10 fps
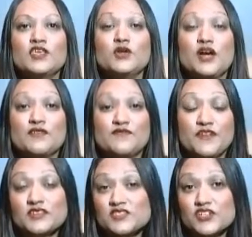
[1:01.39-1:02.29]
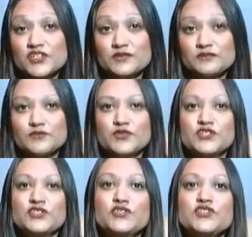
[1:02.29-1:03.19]
you have a fixed term, which
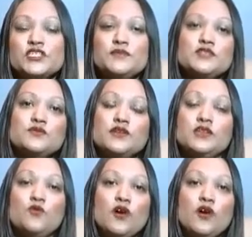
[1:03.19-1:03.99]
is usually between